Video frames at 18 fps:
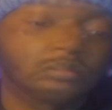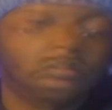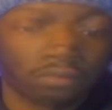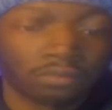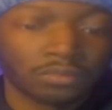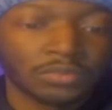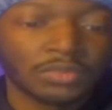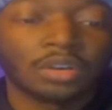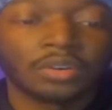
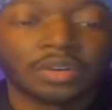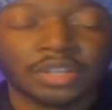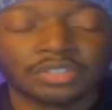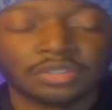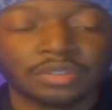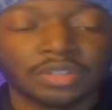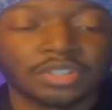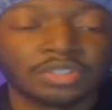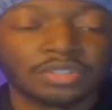Okay, so
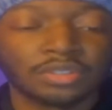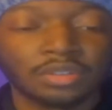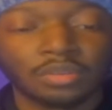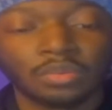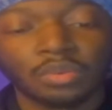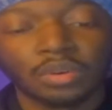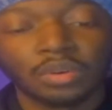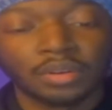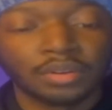this is the
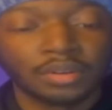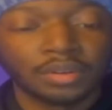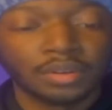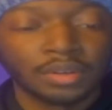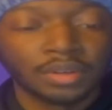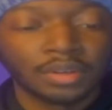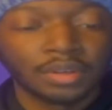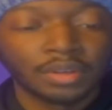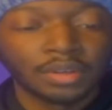one
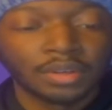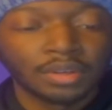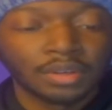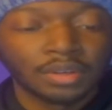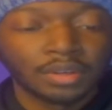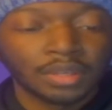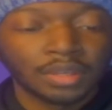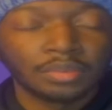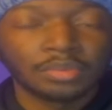
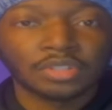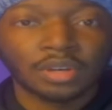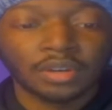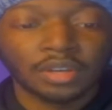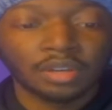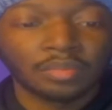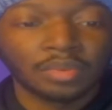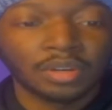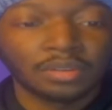he was talking
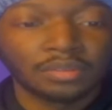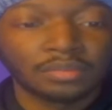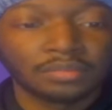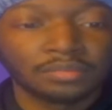about.